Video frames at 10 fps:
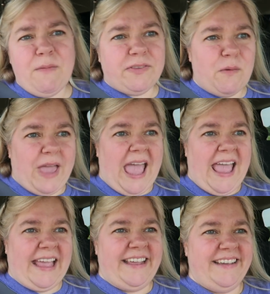I was
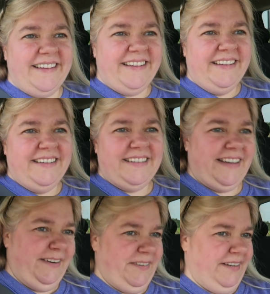okay.
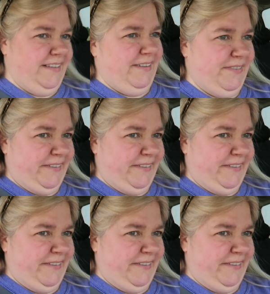Get over to the left